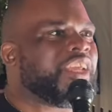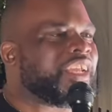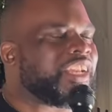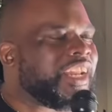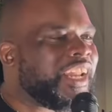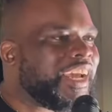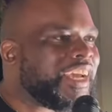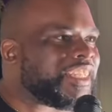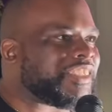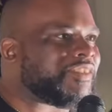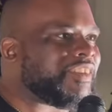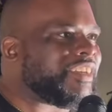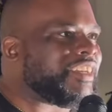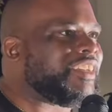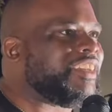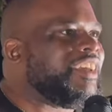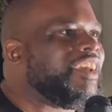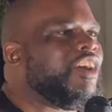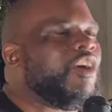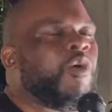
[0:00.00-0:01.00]
class, right?
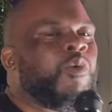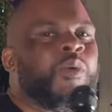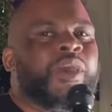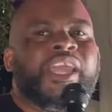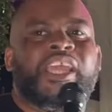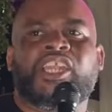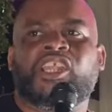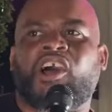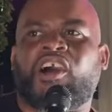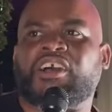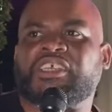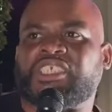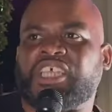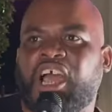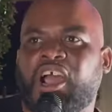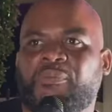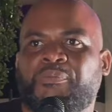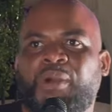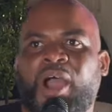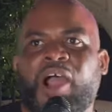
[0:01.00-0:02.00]
We lost
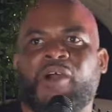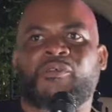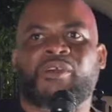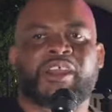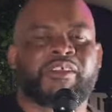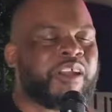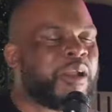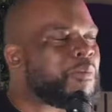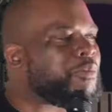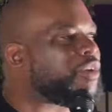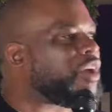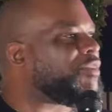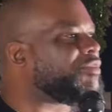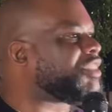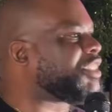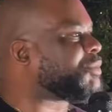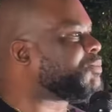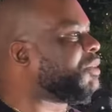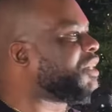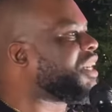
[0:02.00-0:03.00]
our power and our
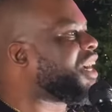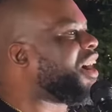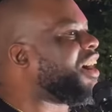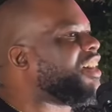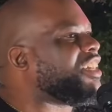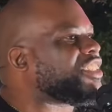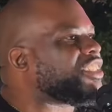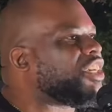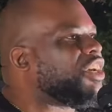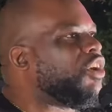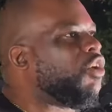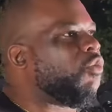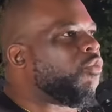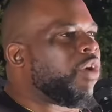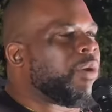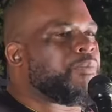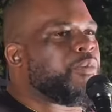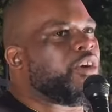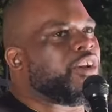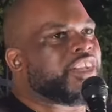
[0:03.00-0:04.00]
privileges because
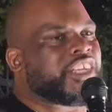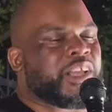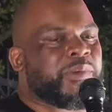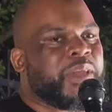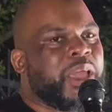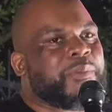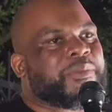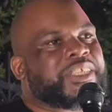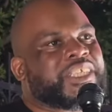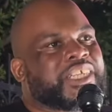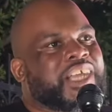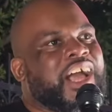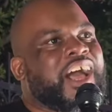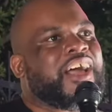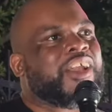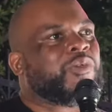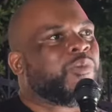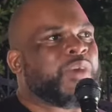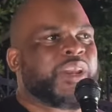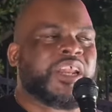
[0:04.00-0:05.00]
we broke the commandments of
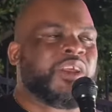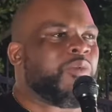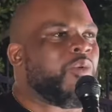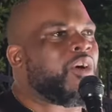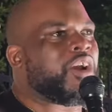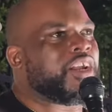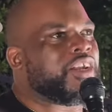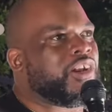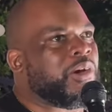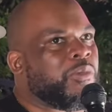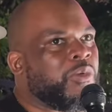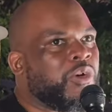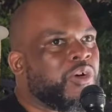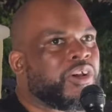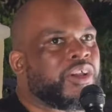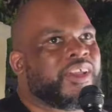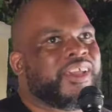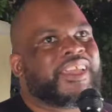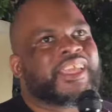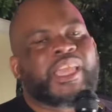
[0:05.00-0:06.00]
God. We didn't want it no more.
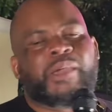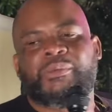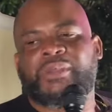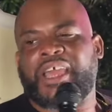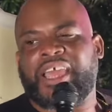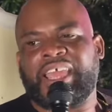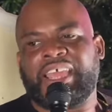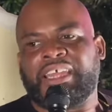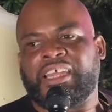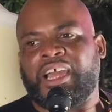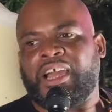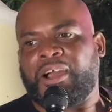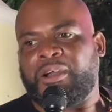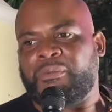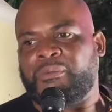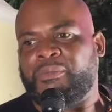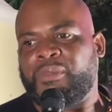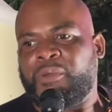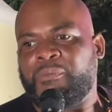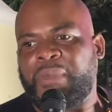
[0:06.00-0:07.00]
Give it in
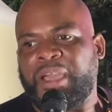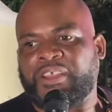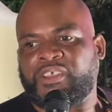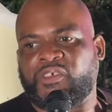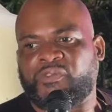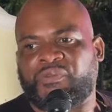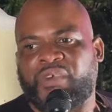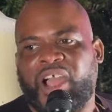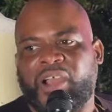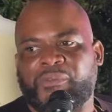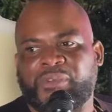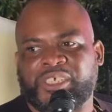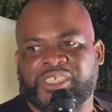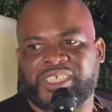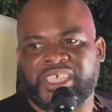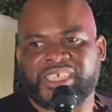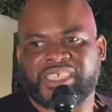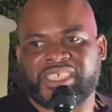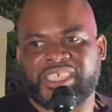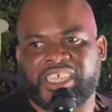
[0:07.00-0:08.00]
um, Matthew 5, verse
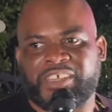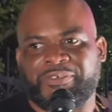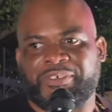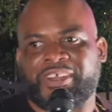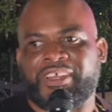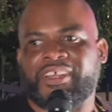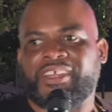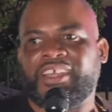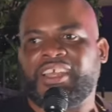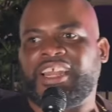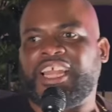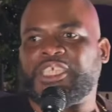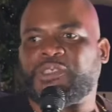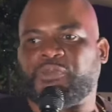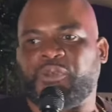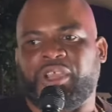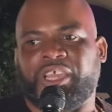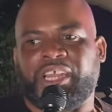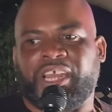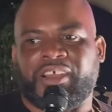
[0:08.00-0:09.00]
16. Right? Let's
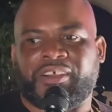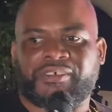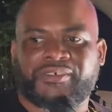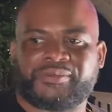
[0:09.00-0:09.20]
bring it up.